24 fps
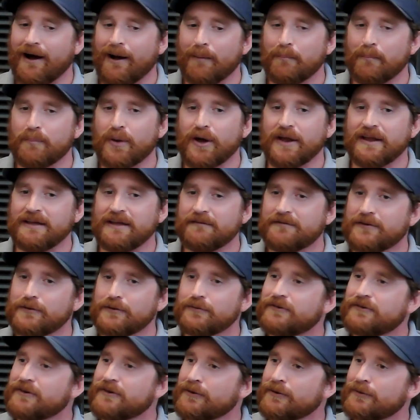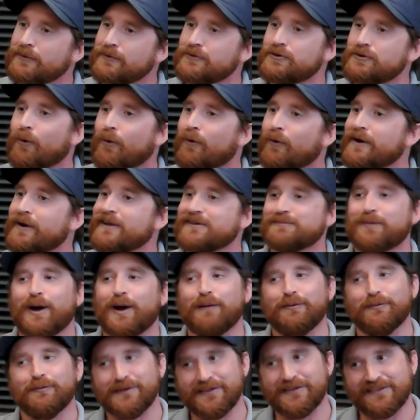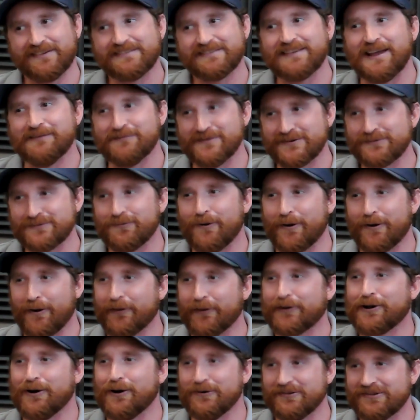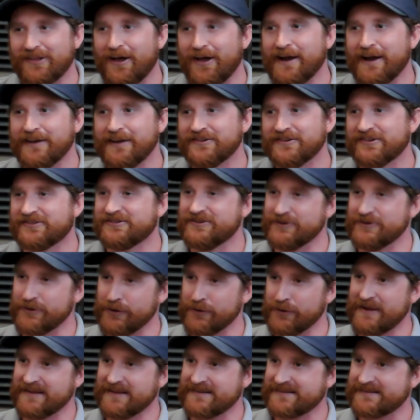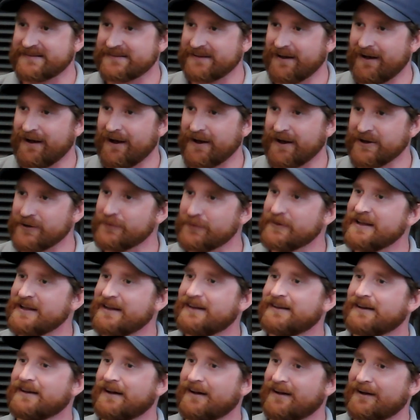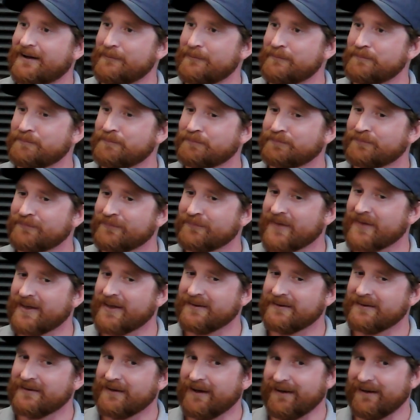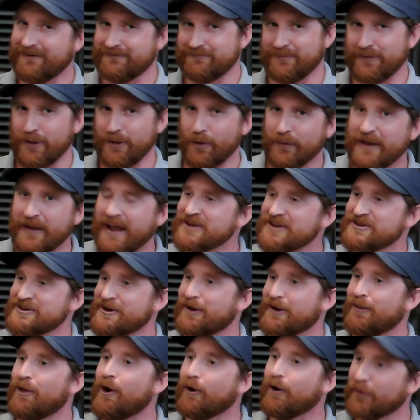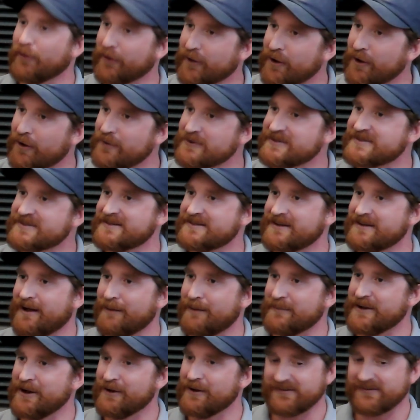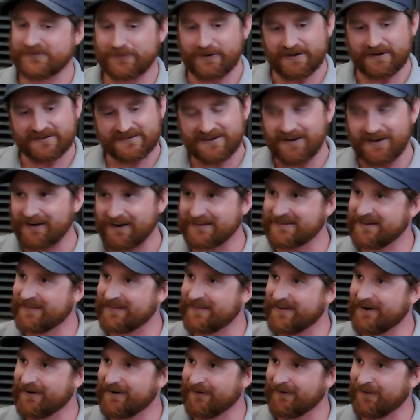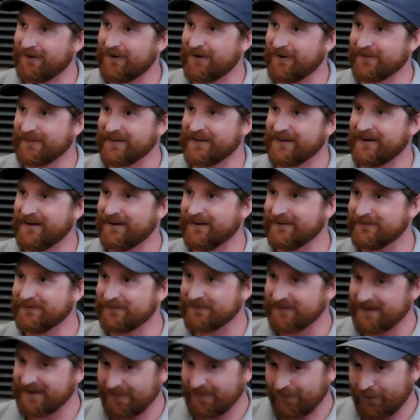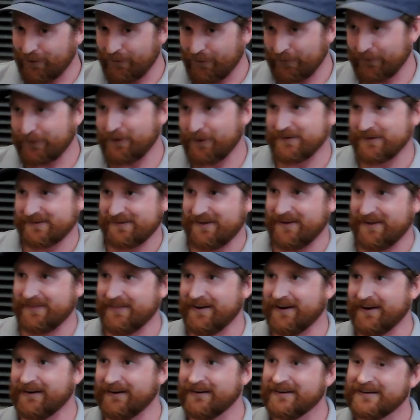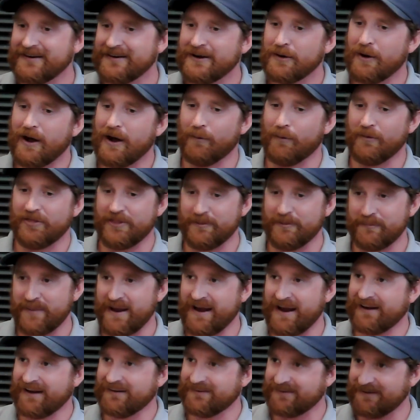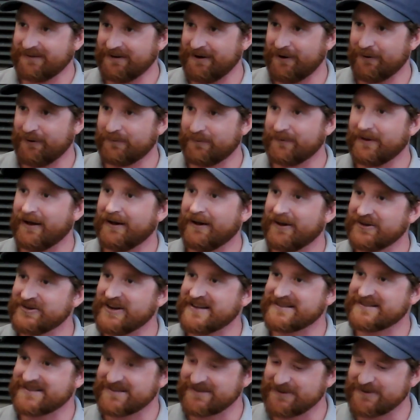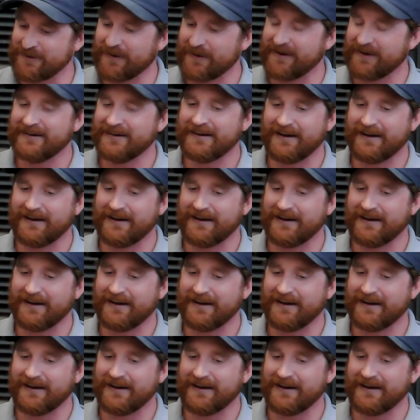But if you do, Doran is probably the safest one on the coastline, just due to its unique location along the coast. It's sort of tucked in there along the coastline there with the bay, adjacent to it.